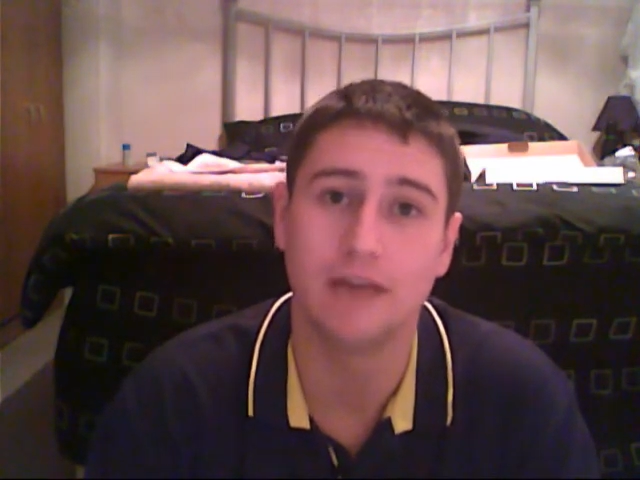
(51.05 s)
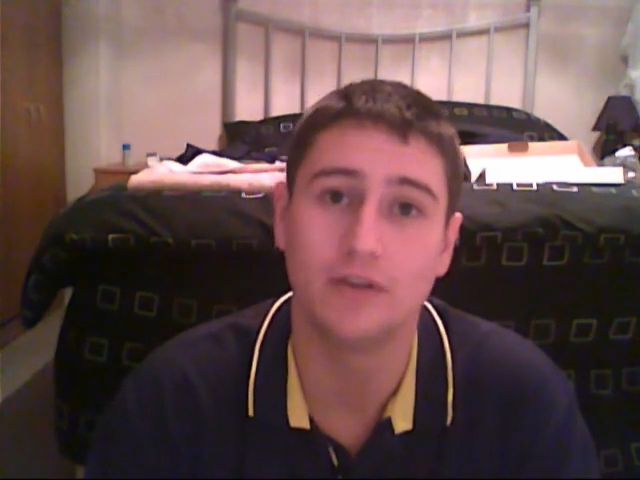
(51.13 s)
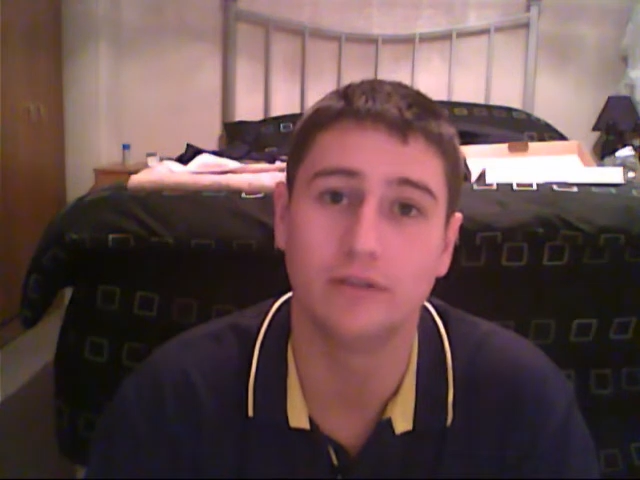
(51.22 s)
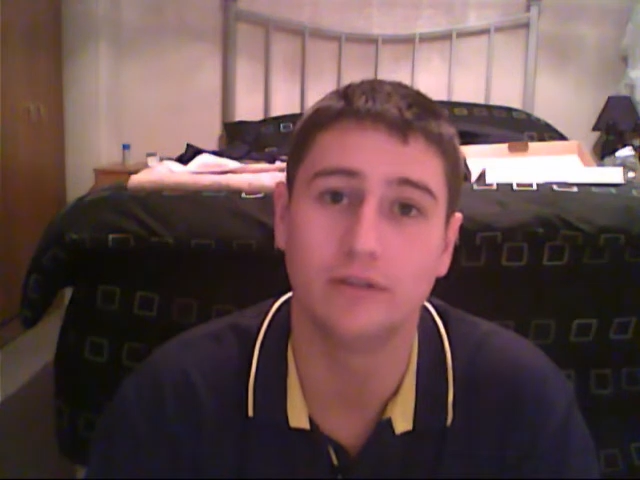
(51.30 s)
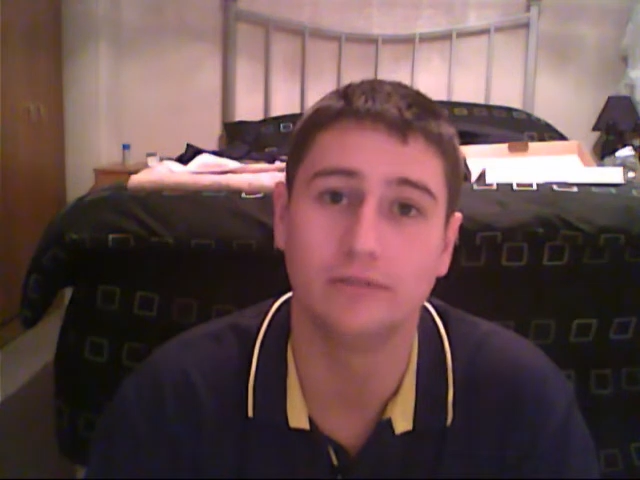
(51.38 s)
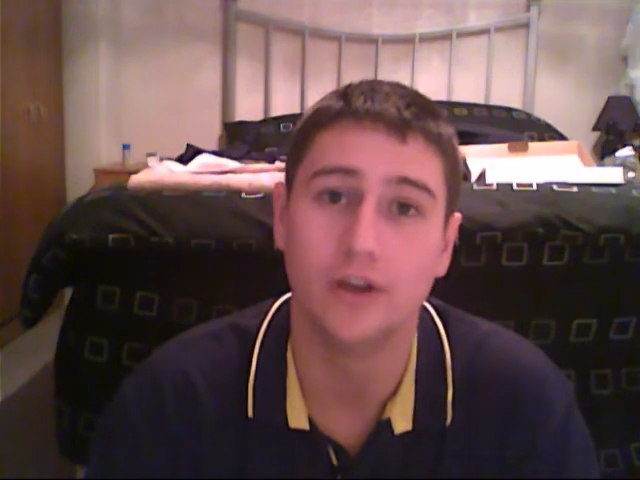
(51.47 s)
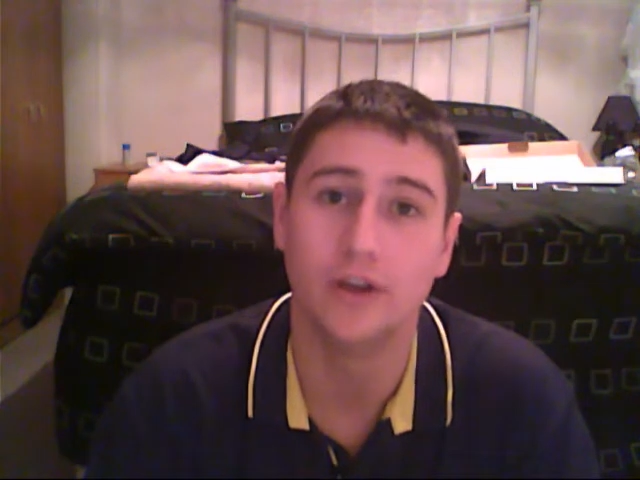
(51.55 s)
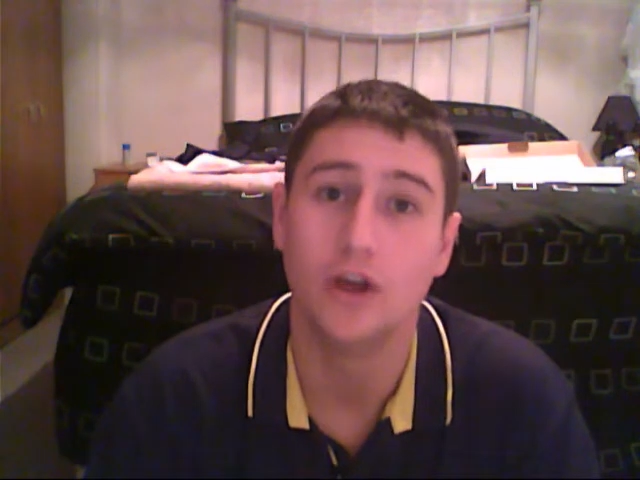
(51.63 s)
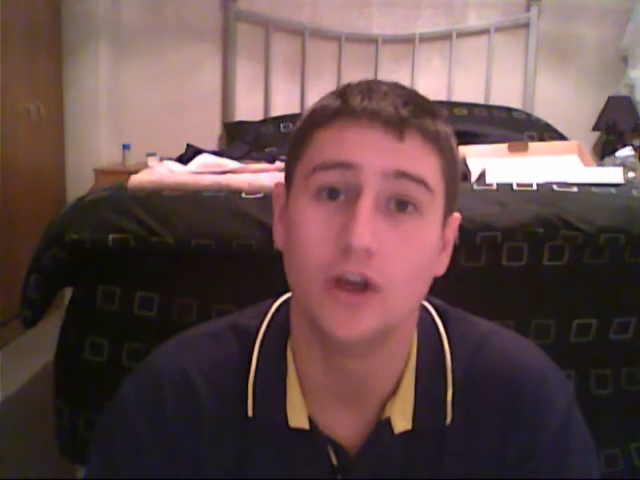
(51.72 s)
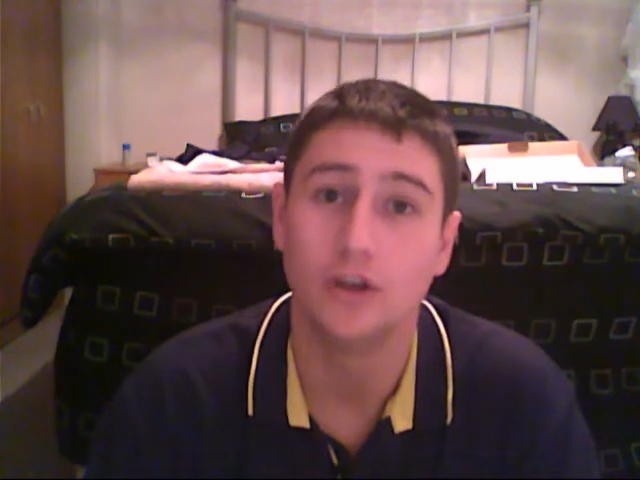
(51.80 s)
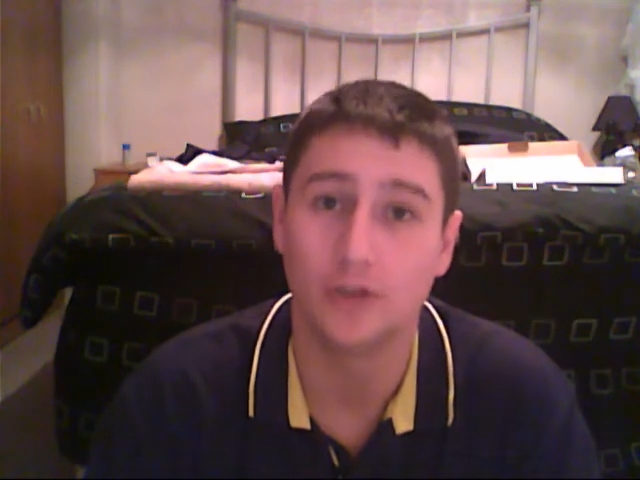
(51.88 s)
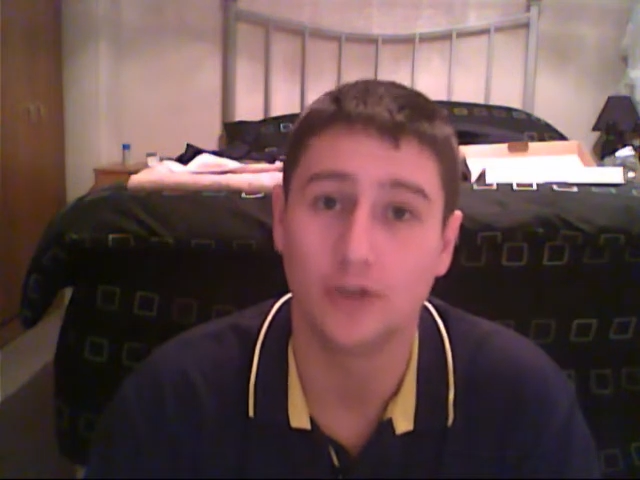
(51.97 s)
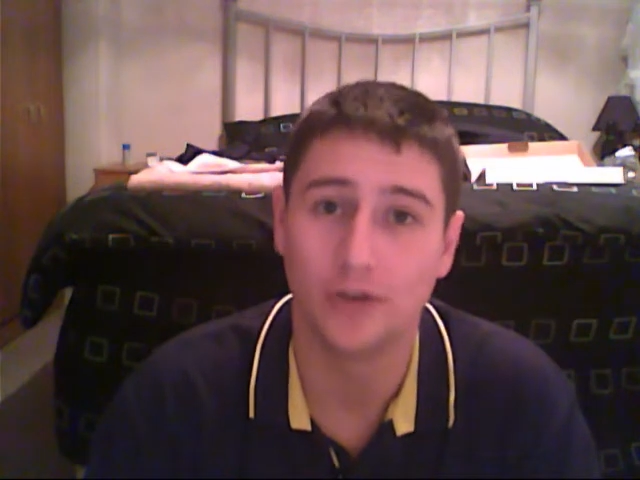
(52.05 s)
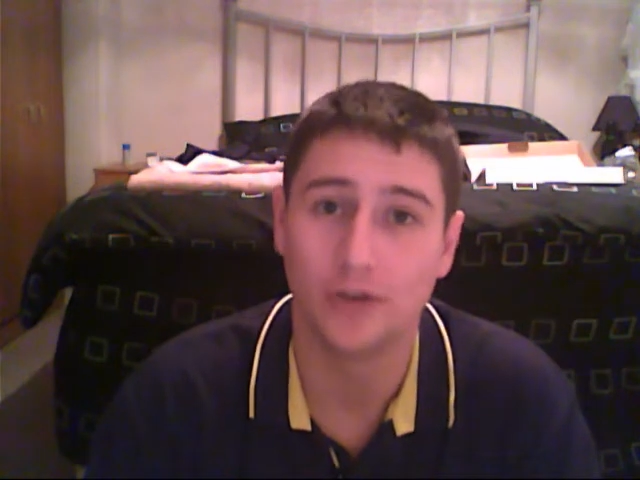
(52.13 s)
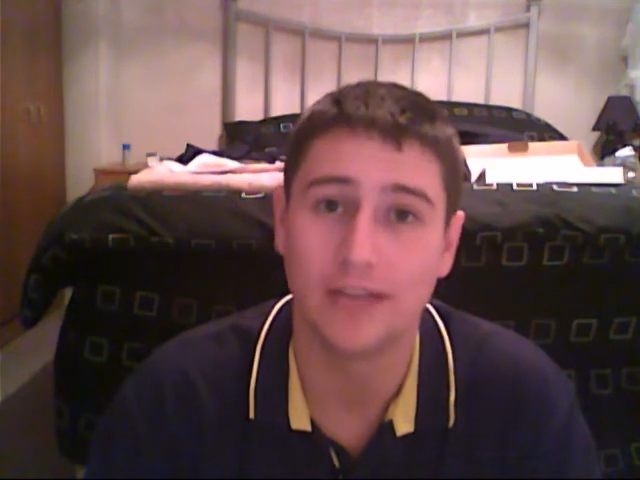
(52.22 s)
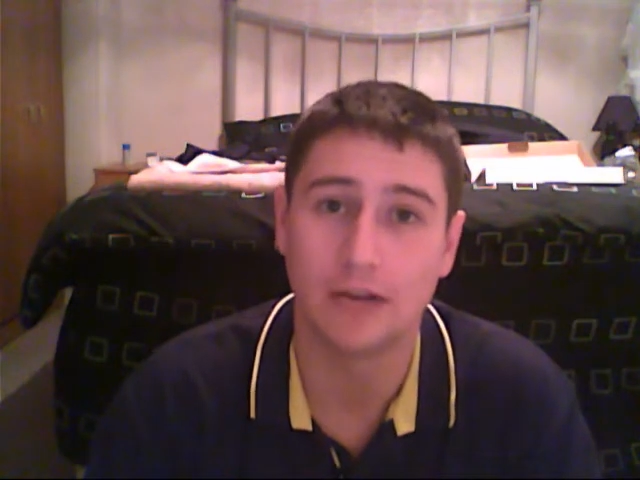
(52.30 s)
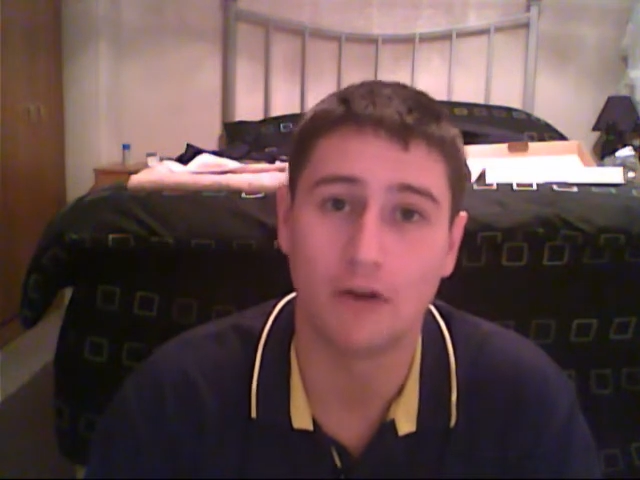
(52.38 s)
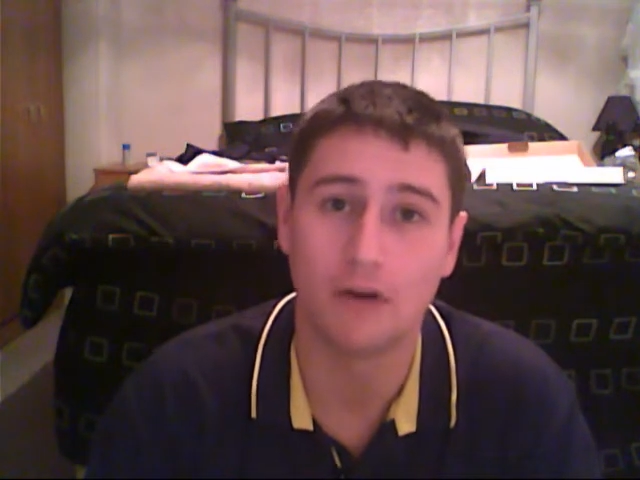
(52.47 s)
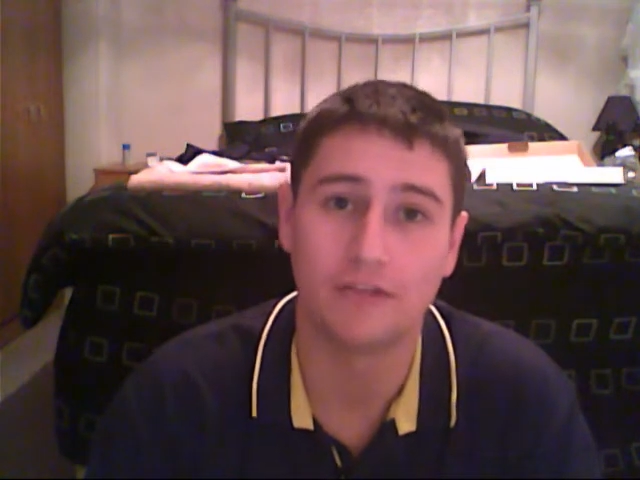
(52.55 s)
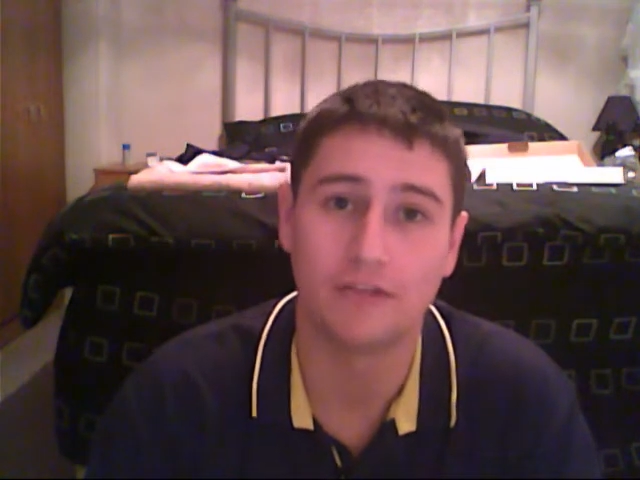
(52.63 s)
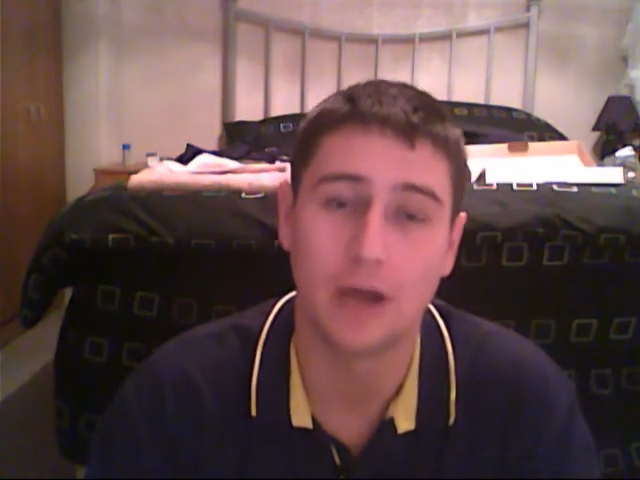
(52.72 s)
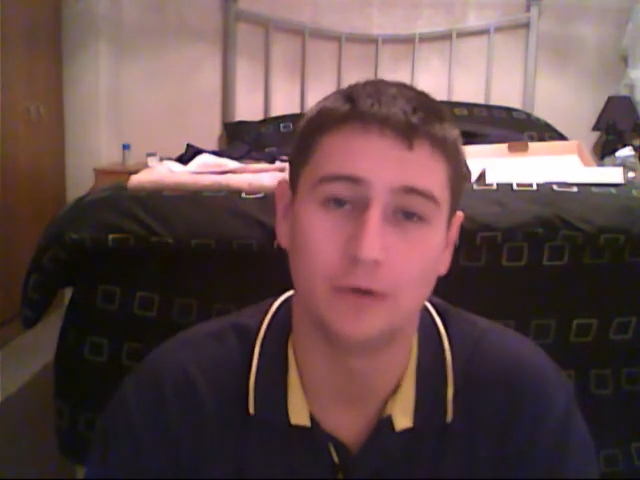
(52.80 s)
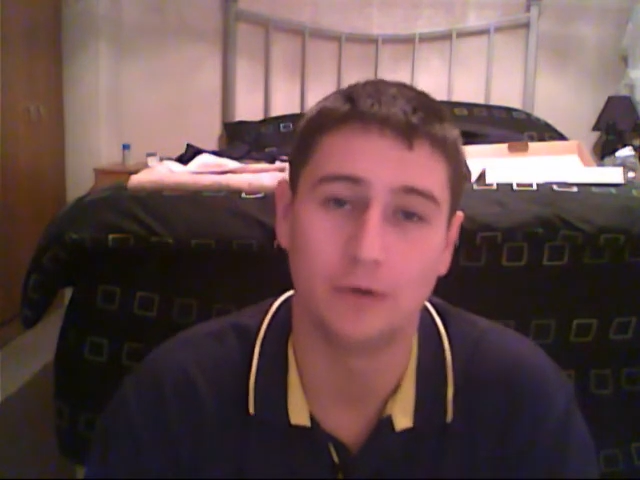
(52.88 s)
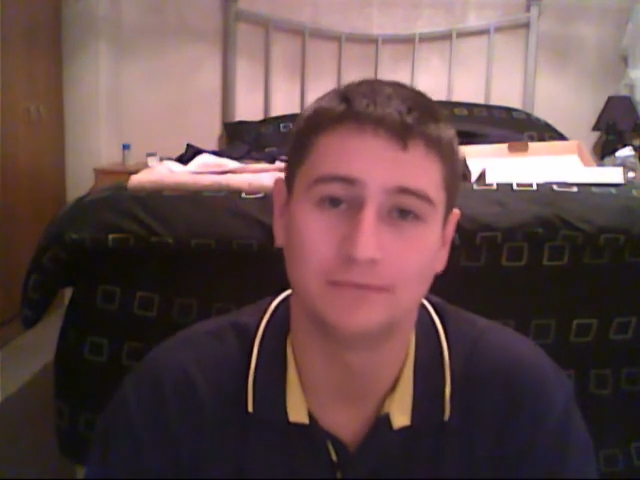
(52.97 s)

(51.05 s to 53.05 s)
on, you should take off now.